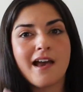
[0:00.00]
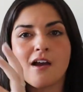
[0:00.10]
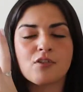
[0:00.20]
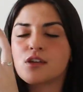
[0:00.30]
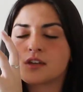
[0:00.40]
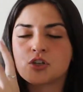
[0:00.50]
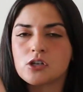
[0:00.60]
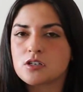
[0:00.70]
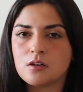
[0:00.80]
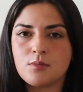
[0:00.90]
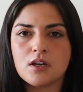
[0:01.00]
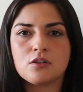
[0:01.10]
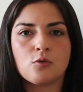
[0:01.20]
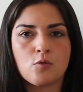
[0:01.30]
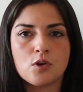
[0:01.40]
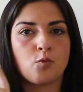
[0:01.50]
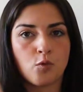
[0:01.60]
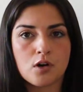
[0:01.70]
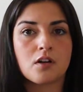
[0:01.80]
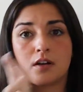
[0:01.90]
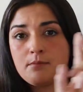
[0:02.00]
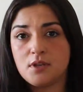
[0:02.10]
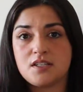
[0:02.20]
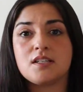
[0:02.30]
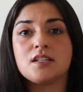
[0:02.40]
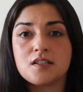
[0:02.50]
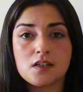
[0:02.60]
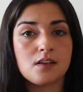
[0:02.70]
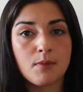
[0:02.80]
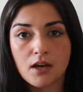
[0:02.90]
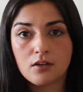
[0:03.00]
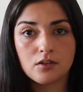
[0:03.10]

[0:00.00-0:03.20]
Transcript: everything is just going to be under one work business email.